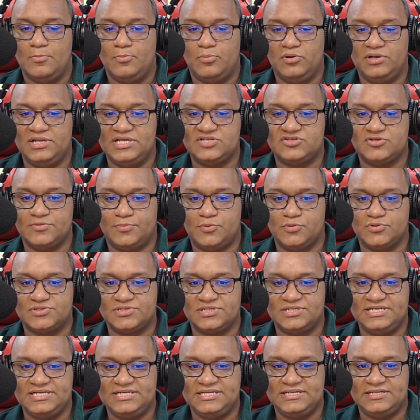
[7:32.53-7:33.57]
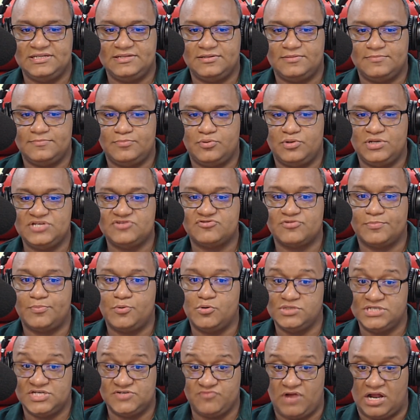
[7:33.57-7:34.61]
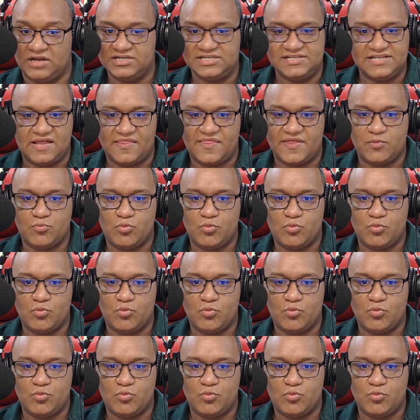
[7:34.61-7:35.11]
Police reported that